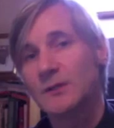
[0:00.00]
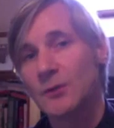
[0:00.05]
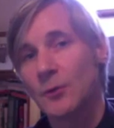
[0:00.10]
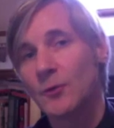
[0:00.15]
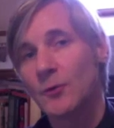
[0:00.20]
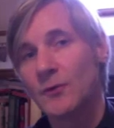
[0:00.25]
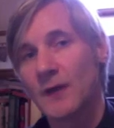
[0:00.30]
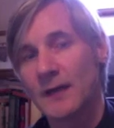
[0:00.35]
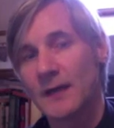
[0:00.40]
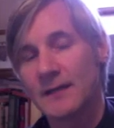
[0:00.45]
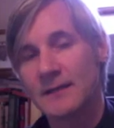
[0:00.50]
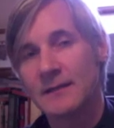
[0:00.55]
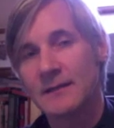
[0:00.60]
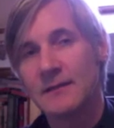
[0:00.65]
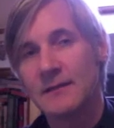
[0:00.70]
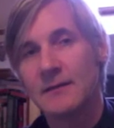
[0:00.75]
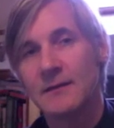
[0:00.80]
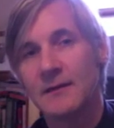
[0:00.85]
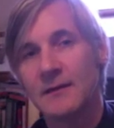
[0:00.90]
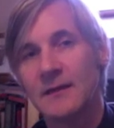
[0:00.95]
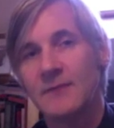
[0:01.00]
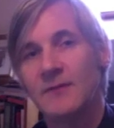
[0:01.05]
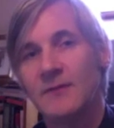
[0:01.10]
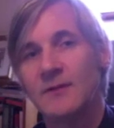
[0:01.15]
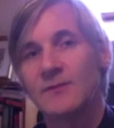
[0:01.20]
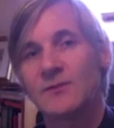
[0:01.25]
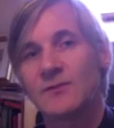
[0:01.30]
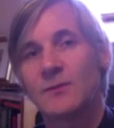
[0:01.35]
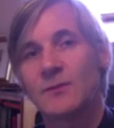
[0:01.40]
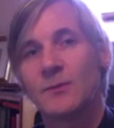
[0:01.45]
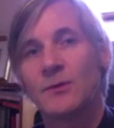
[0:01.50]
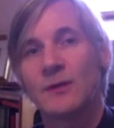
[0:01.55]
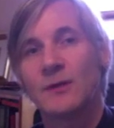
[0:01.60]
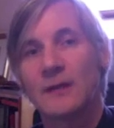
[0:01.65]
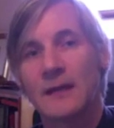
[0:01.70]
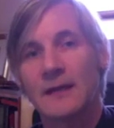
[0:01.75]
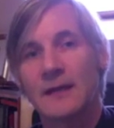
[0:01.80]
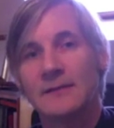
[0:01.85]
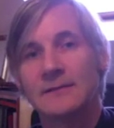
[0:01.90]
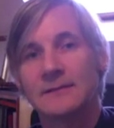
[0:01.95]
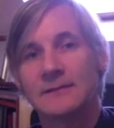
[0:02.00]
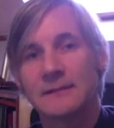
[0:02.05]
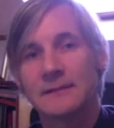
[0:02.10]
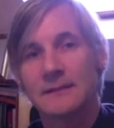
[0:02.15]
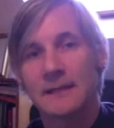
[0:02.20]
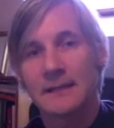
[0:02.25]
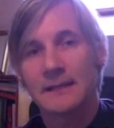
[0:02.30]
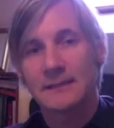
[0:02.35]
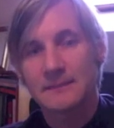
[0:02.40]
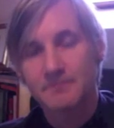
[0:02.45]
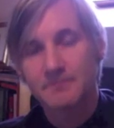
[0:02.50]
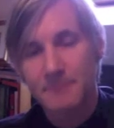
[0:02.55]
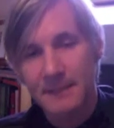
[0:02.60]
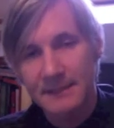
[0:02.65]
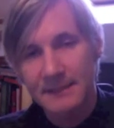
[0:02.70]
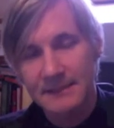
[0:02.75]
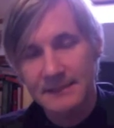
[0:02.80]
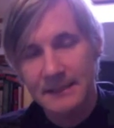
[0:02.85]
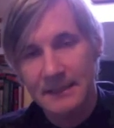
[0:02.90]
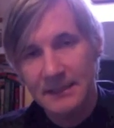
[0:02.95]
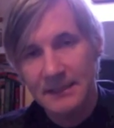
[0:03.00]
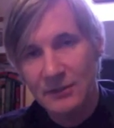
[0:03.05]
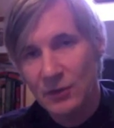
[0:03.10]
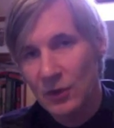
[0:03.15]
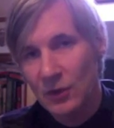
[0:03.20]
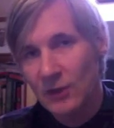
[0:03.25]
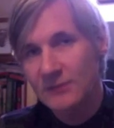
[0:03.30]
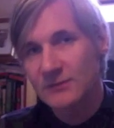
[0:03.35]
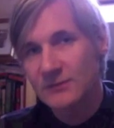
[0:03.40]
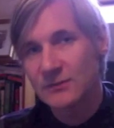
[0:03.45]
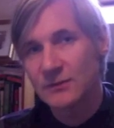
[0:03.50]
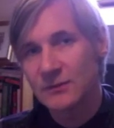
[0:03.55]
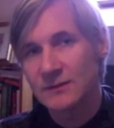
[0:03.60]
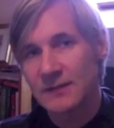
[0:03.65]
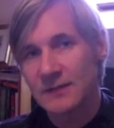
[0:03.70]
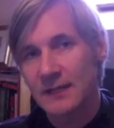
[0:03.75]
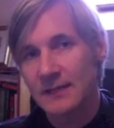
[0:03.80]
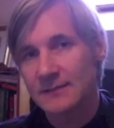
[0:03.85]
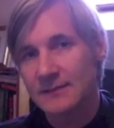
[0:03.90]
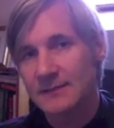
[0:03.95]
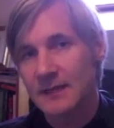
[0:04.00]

know that even somebody who engages in explicitly non-suicidal